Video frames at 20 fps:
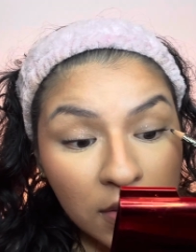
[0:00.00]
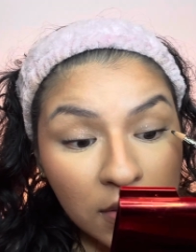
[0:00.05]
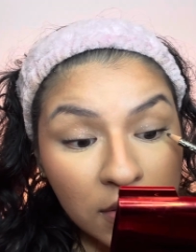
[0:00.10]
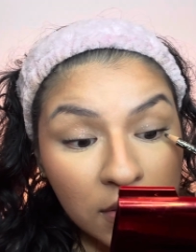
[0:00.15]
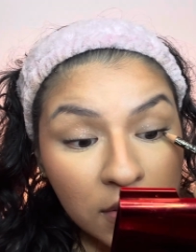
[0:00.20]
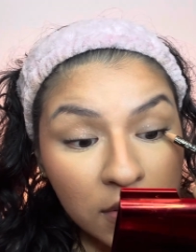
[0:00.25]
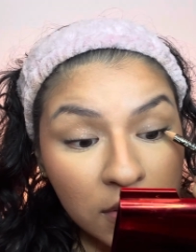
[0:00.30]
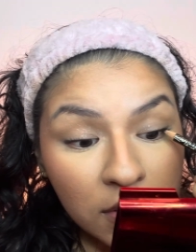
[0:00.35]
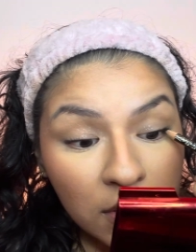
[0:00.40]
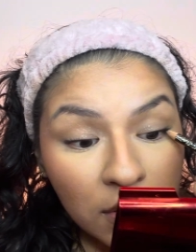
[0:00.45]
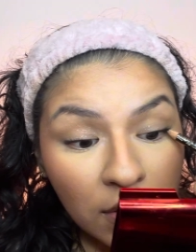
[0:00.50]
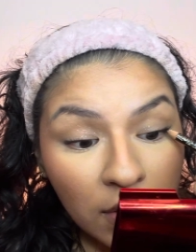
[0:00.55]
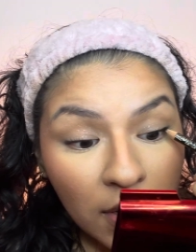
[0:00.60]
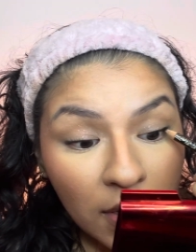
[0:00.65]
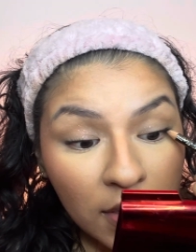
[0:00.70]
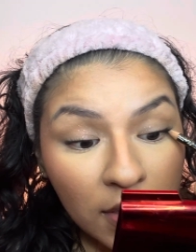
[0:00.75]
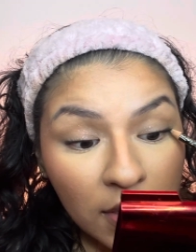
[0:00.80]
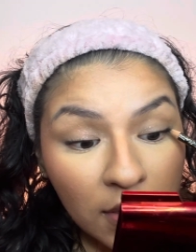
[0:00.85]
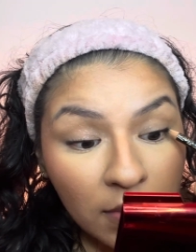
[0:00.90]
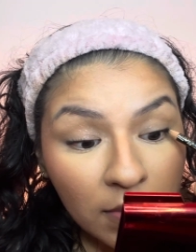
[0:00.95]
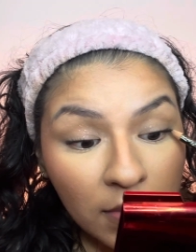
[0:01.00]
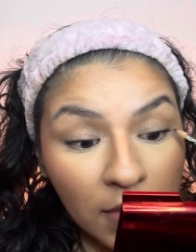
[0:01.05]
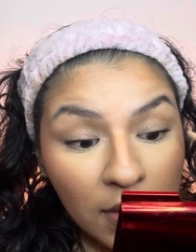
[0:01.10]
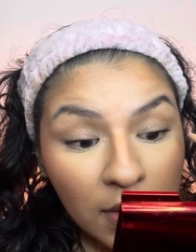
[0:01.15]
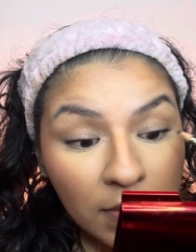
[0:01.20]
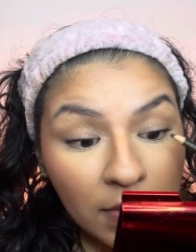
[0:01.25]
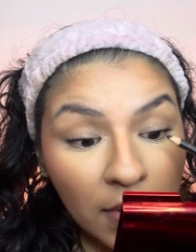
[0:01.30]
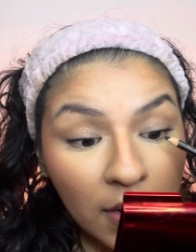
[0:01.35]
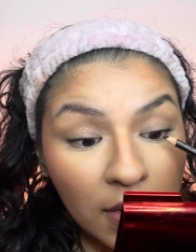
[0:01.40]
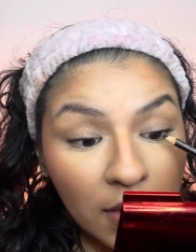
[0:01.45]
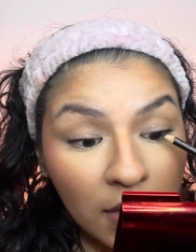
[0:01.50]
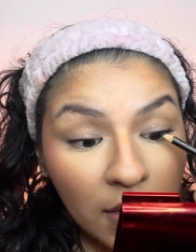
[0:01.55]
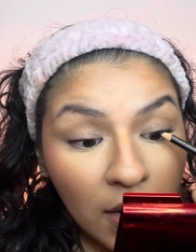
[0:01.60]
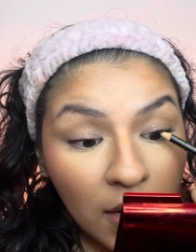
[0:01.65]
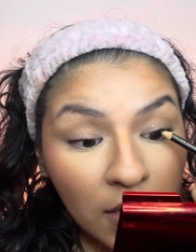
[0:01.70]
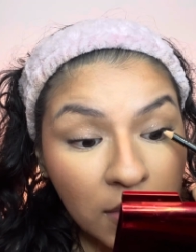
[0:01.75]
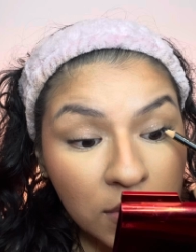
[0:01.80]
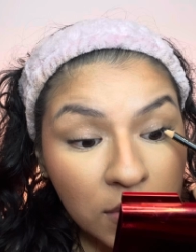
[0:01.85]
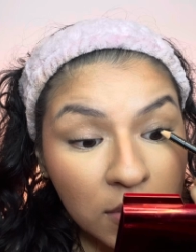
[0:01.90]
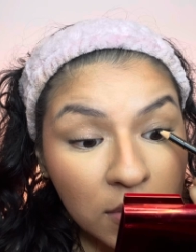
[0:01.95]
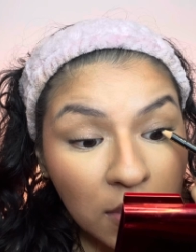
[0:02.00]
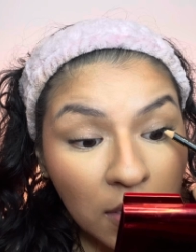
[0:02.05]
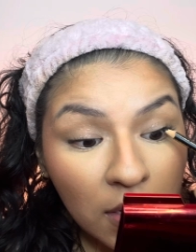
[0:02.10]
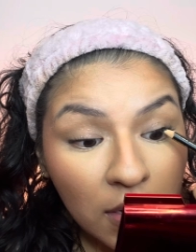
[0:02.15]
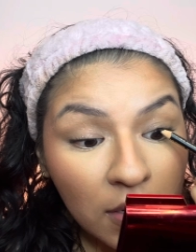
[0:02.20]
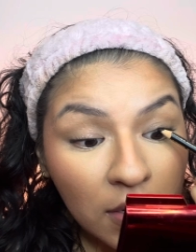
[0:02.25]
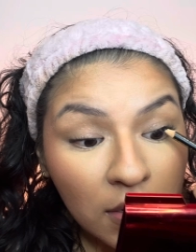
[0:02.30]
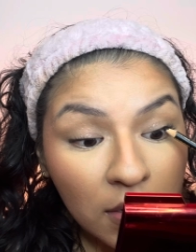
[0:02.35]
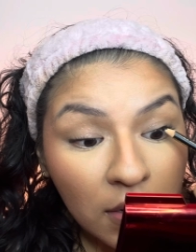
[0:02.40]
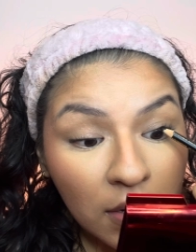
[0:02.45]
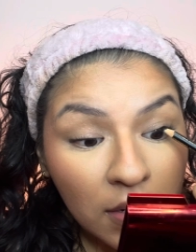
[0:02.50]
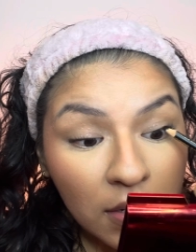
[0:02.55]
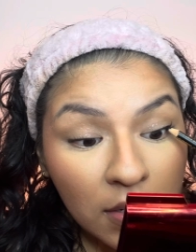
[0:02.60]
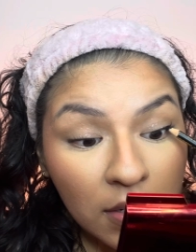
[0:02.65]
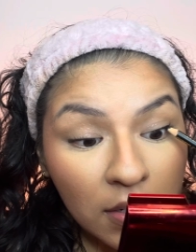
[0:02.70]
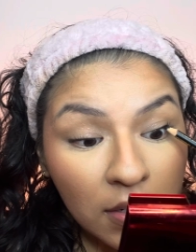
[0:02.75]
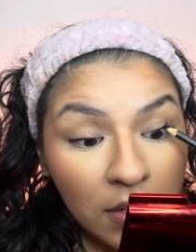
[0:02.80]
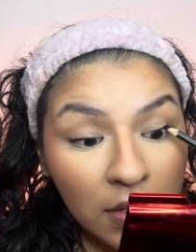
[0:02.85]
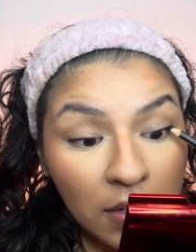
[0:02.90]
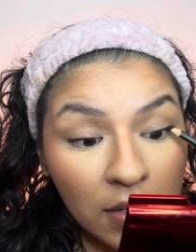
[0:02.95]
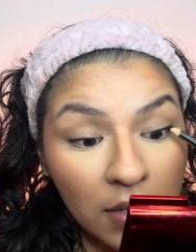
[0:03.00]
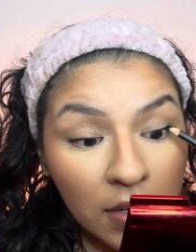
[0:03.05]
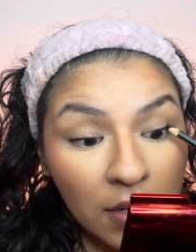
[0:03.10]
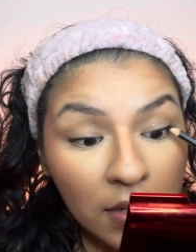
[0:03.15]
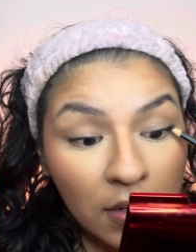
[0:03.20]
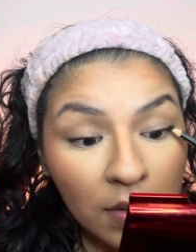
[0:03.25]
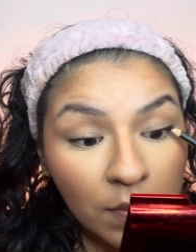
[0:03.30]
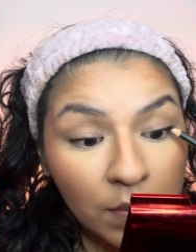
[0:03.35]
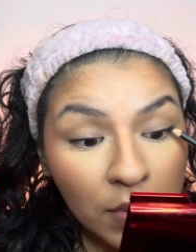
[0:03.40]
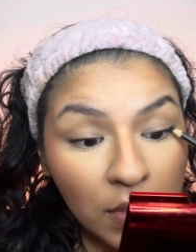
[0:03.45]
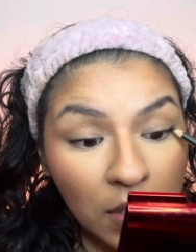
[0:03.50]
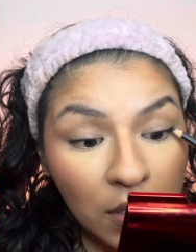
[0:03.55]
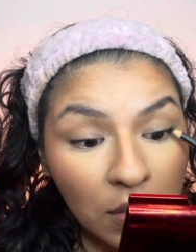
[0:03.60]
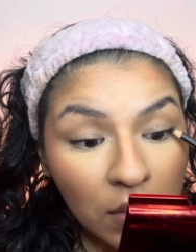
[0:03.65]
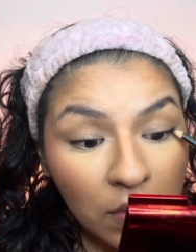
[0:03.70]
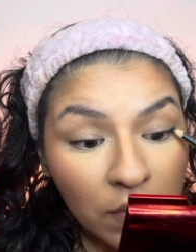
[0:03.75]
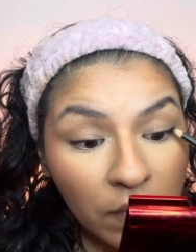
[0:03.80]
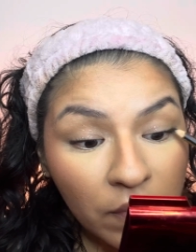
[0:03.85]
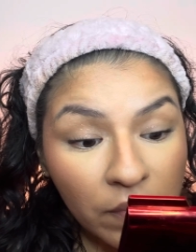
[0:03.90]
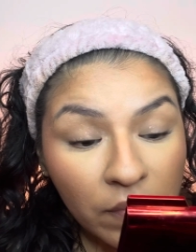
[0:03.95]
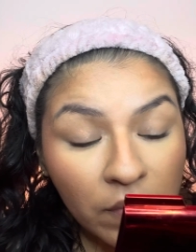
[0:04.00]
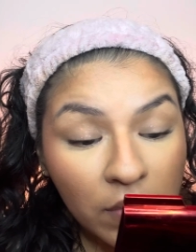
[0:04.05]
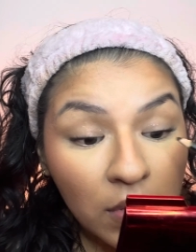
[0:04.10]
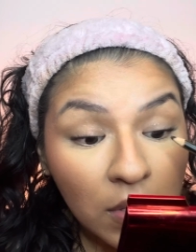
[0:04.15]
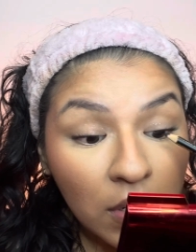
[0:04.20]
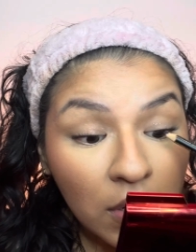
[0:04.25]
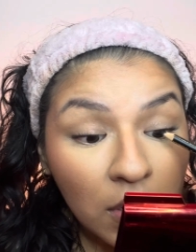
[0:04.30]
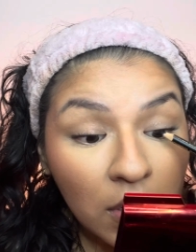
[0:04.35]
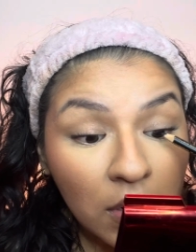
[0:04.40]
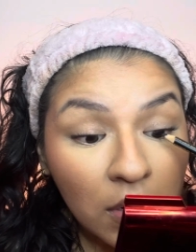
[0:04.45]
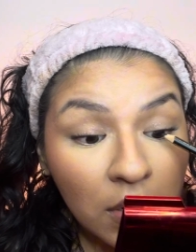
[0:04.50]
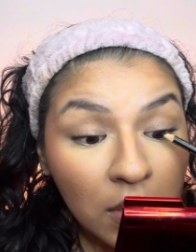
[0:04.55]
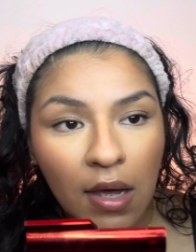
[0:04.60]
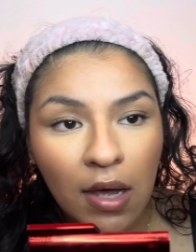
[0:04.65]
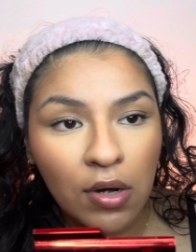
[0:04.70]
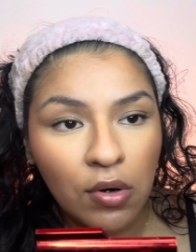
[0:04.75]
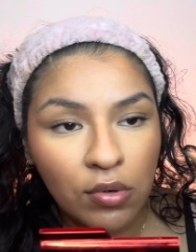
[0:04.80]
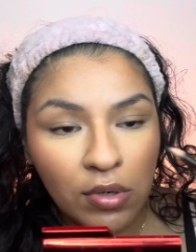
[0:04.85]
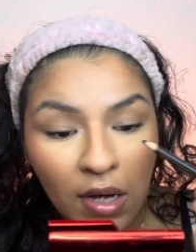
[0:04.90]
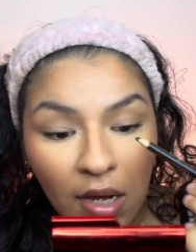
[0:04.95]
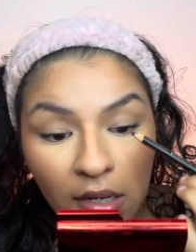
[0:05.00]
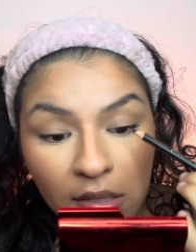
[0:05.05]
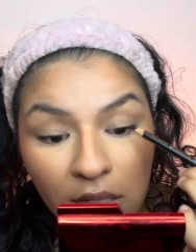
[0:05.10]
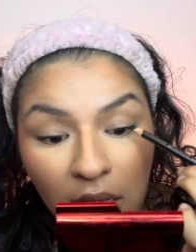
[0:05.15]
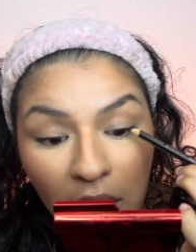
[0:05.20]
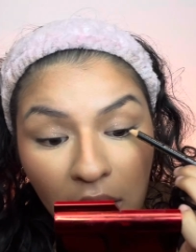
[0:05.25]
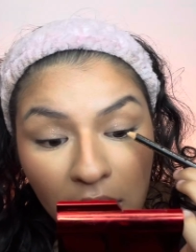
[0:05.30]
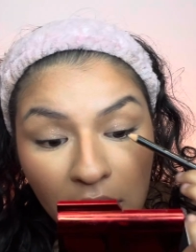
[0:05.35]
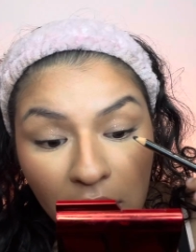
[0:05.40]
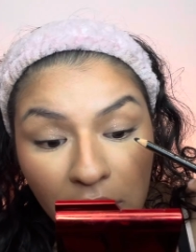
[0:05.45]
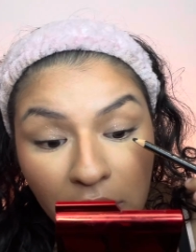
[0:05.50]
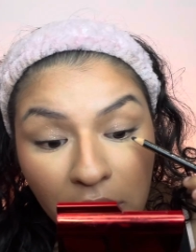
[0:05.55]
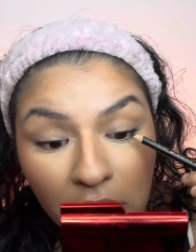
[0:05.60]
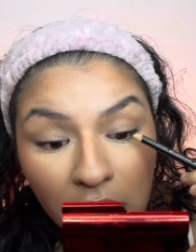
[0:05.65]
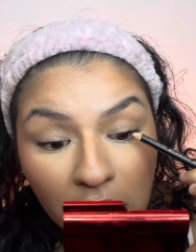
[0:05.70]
so I can make my lash line darker and appear fuller. I don't add eyeliner